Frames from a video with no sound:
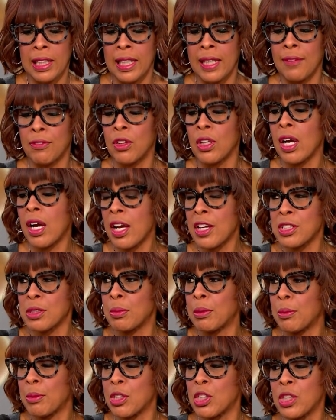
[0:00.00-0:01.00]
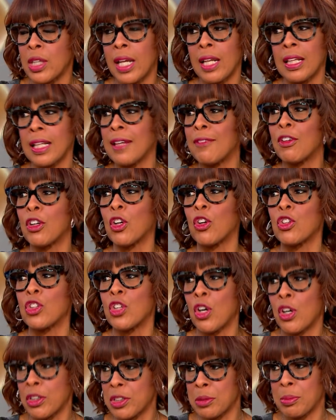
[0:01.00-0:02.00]
leave the husband, but she ain't leaving her
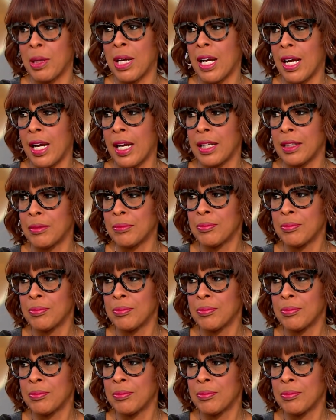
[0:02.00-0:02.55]
dogs behind.